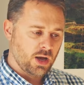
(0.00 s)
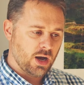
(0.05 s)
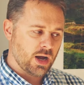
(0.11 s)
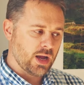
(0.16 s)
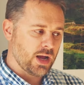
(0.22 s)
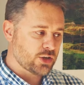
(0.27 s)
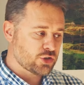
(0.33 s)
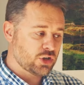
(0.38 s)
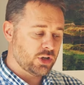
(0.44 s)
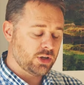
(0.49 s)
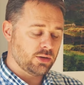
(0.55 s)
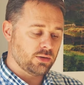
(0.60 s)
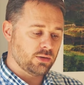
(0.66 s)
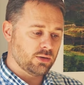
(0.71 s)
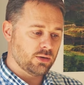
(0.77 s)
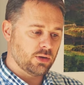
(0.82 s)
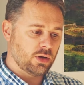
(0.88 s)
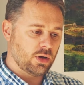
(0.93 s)

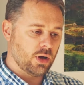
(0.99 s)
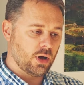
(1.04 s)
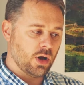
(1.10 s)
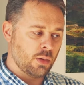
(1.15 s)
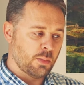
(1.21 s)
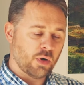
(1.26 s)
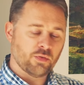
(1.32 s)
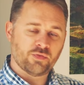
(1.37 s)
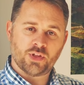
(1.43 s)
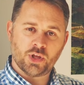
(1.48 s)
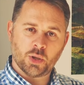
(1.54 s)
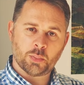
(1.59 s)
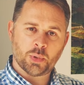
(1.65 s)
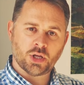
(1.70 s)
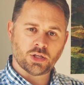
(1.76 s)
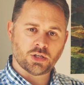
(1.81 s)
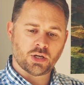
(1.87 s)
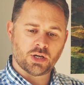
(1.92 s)
I'm of the
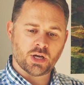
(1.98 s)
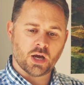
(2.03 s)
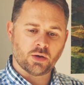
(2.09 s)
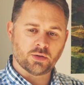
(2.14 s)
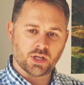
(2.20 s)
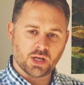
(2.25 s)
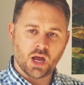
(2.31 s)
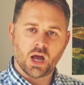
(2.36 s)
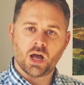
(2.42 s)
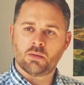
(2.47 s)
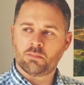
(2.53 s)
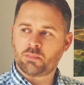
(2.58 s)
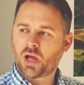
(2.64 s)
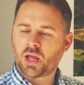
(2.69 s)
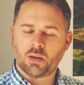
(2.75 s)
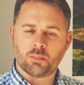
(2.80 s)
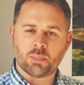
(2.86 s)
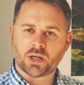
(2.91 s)
opinion now you can't
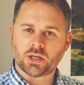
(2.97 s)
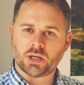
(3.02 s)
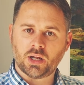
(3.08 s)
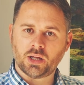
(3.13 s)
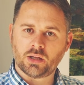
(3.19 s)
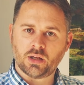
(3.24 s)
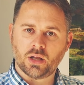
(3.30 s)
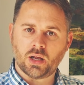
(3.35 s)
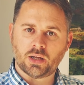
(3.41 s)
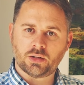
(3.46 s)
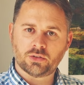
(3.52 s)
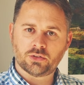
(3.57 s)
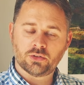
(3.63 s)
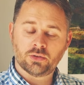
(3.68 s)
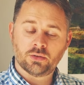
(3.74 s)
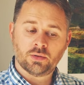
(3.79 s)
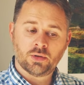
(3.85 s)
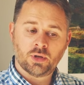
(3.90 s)
buy a bad Leica
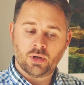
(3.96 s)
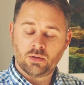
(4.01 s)
lens.